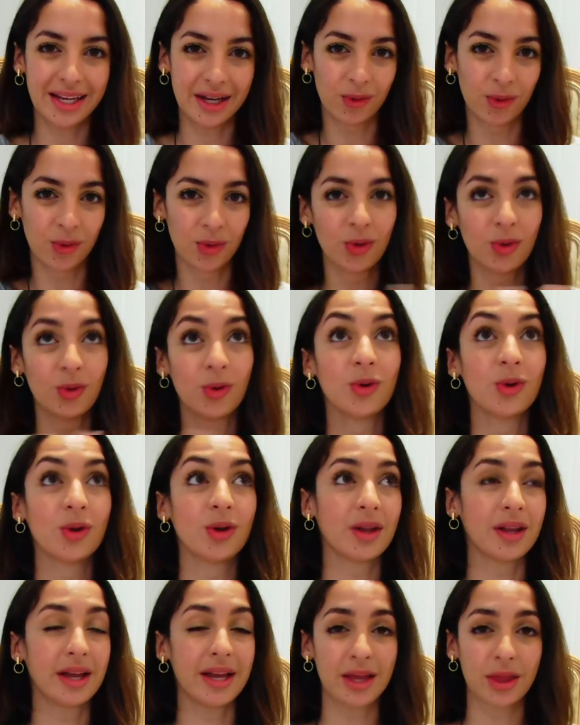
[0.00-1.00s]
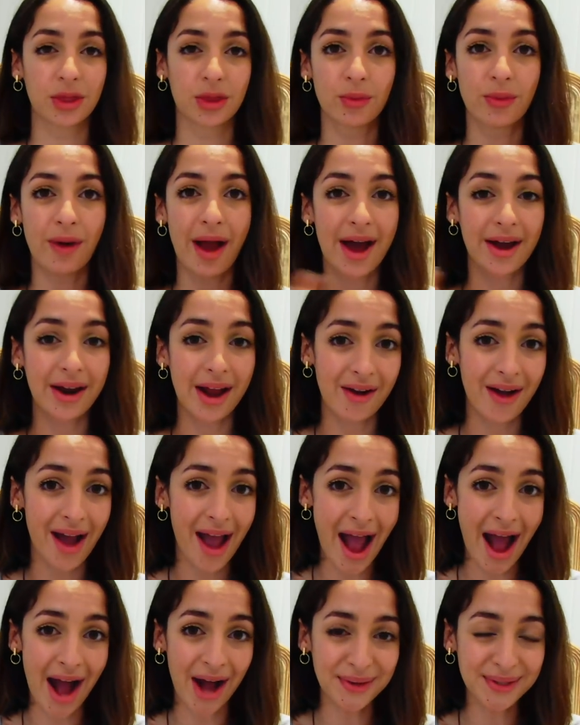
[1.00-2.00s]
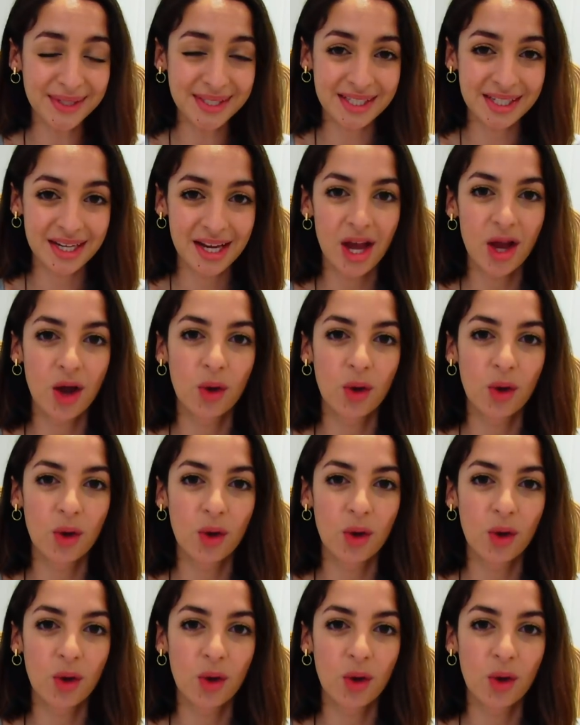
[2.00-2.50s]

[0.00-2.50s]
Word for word: all throughout our house,